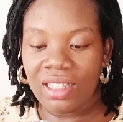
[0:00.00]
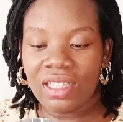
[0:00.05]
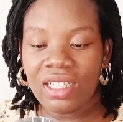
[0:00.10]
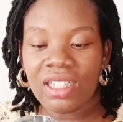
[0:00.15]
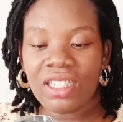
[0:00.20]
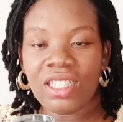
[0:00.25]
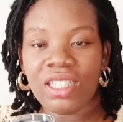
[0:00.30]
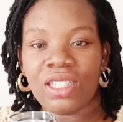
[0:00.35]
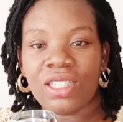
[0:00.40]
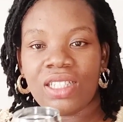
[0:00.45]

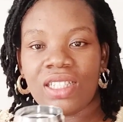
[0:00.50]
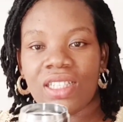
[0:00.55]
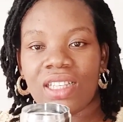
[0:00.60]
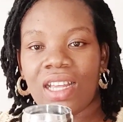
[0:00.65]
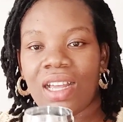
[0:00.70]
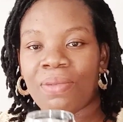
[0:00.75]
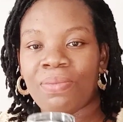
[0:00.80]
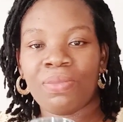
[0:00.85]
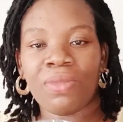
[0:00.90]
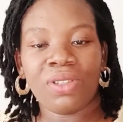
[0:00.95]
This is,
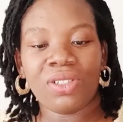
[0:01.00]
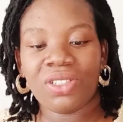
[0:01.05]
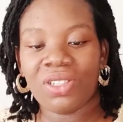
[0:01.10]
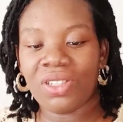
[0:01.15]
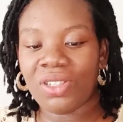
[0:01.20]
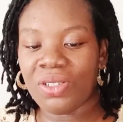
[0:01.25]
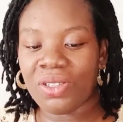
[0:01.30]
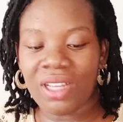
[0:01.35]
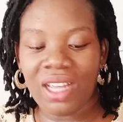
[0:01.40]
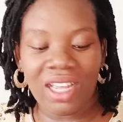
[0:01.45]
I'm not
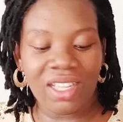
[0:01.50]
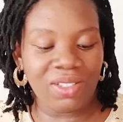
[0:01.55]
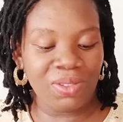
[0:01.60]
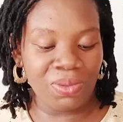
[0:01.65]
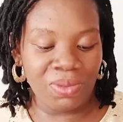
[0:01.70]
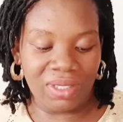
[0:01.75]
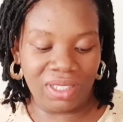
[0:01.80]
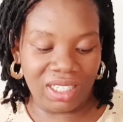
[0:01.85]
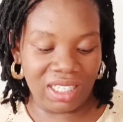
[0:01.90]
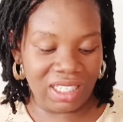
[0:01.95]
sure you
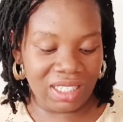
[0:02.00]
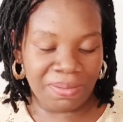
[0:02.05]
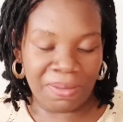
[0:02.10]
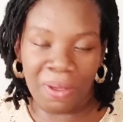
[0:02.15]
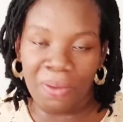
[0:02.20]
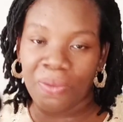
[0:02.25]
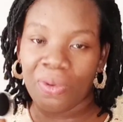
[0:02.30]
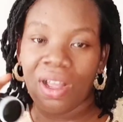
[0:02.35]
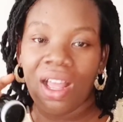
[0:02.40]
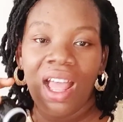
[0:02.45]
guys will see
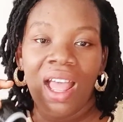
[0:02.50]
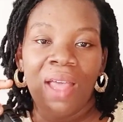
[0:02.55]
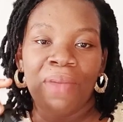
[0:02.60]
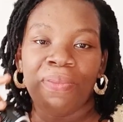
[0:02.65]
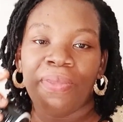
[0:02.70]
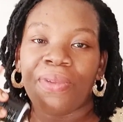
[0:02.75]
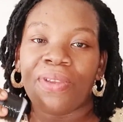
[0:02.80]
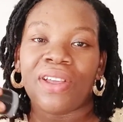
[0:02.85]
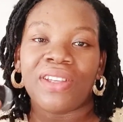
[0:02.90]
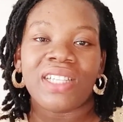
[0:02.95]
it,
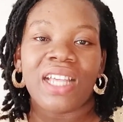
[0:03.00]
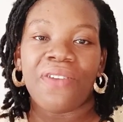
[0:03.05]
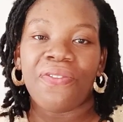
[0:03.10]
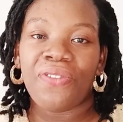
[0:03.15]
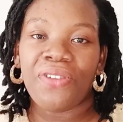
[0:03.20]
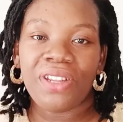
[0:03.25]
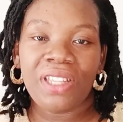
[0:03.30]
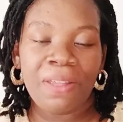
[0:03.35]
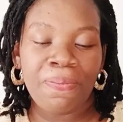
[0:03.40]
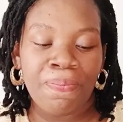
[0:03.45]
because
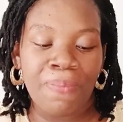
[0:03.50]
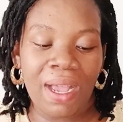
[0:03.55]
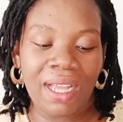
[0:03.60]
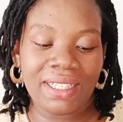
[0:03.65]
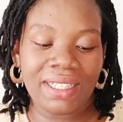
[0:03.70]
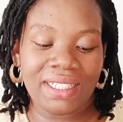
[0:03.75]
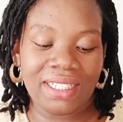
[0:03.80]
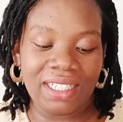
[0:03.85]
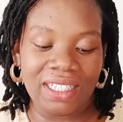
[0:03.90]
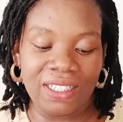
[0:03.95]
I've already
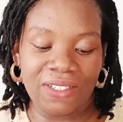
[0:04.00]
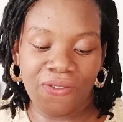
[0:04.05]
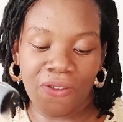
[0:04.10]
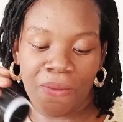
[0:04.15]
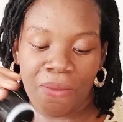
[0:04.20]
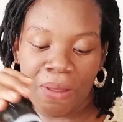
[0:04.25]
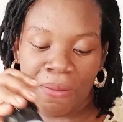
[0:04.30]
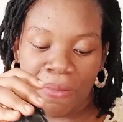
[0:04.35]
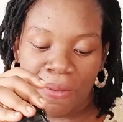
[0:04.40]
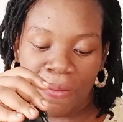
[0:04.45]
packed things
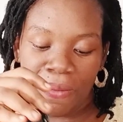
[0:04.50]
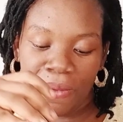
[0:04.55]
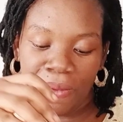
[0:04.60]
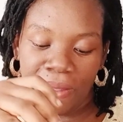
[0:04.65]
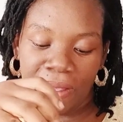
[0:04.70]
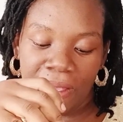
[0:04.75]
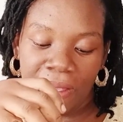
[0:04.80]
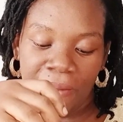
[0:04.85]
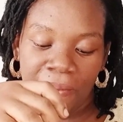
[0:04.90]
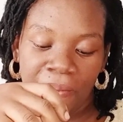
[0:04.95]
for my baby,
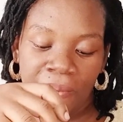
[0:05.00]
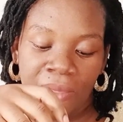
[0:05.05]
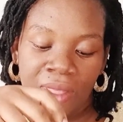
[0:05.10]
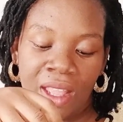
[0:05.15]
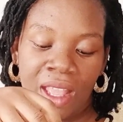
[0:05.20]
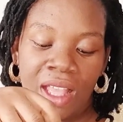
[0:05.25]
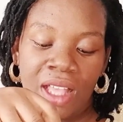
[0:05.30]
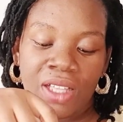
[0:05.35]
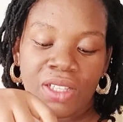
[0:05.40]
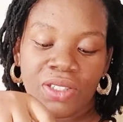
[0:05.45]
okay?
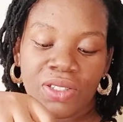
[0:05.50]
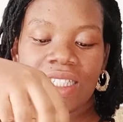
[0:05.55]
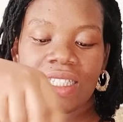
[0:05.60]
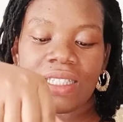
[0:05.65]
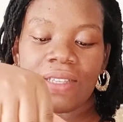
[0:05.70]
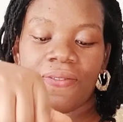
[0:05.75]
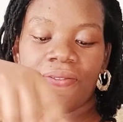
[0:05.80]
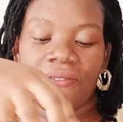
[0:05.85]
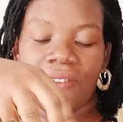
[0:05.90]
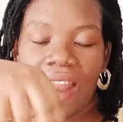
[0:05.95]
This
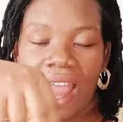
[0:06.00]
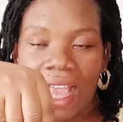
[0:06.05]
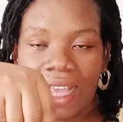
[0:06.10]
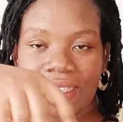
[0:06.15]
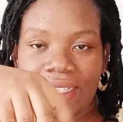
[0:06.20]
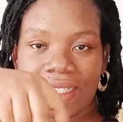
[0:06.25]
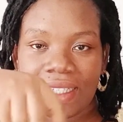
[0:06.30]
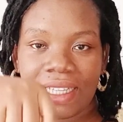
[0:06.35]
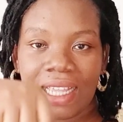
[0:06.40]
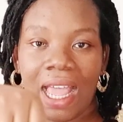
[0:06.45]

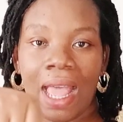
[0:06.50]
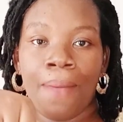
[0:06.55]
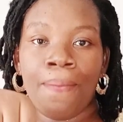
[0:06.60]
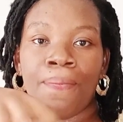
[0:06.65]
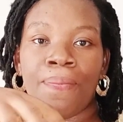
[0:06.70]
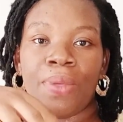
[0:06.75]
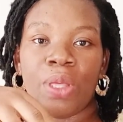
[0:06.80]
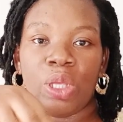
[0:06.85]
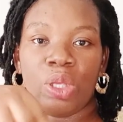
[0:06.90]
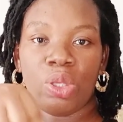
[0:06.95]
flax
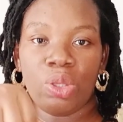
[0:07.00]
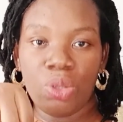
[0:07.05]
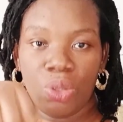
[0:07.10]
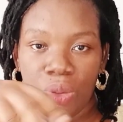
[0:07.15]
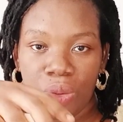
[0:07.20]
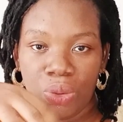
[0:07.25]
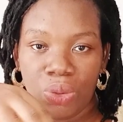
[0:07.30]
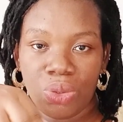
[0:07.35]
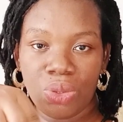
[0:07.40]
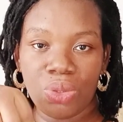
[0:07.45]
can be
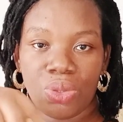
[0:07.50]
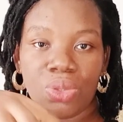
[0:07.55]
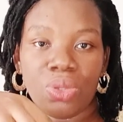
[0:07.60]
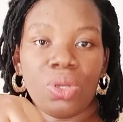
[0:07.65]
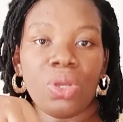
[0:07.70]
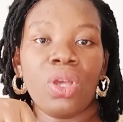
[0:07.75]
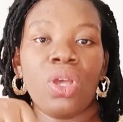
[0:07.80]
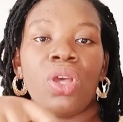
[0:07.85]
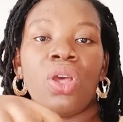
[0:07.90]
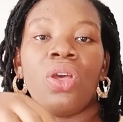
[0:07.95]
used
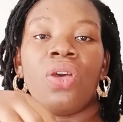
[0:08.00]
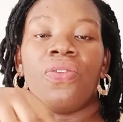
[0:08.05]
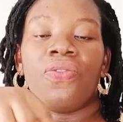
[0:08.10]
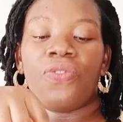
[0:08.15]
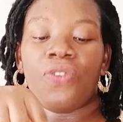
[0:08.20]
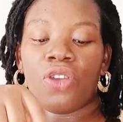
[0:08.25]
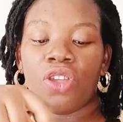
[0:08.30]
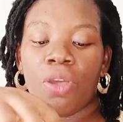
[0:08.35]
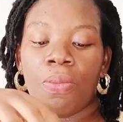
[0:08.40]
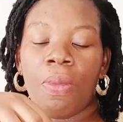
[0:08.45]

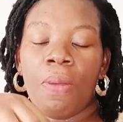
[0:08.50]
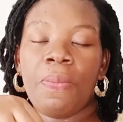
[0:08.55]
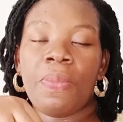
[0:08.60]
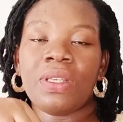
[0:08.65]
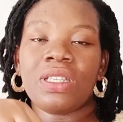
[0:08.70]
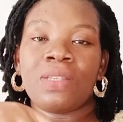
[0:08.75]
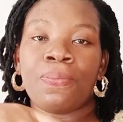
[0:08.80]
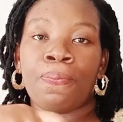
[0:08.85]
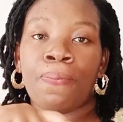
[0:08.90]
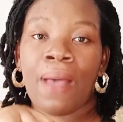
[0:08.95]
for your
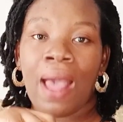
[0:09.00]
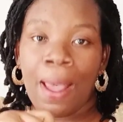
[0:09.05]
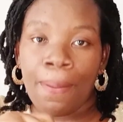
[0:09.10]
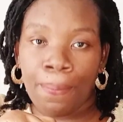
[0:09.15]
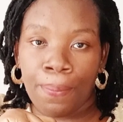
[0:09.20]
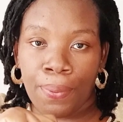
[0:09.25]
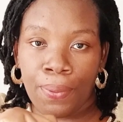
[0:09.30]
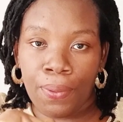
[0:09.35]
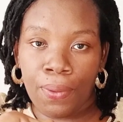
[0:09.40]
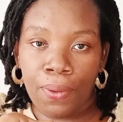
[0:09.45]
baby's
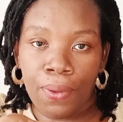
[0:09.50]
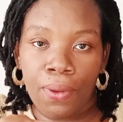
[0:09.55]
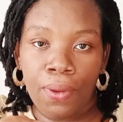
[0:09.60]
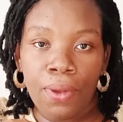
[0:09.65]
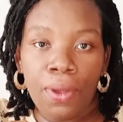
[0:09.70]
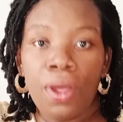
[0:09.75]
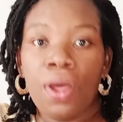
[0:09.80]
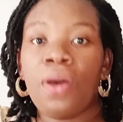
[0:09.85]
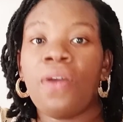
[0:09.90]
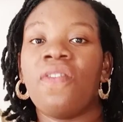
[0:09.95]
pack,
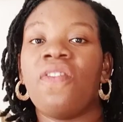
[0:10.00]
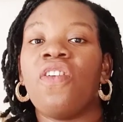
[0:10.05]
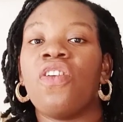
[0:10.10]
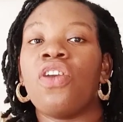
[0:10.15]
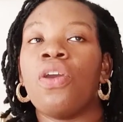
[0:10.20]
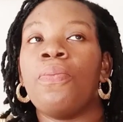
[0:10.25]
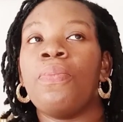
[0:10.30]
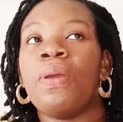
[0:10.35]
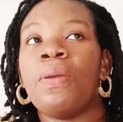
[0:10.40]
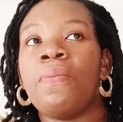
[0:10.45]
for
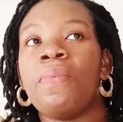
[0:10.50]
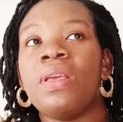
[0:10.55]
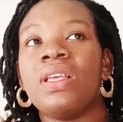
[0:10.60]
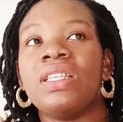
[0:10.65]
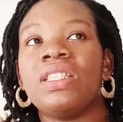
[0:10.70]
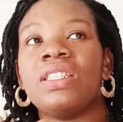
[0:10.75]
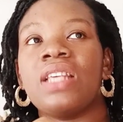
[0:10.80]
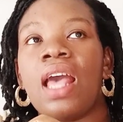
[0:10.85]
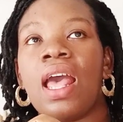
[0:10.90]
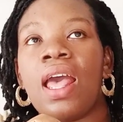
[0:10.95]
your
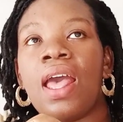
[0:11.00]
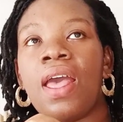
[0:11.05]
baby's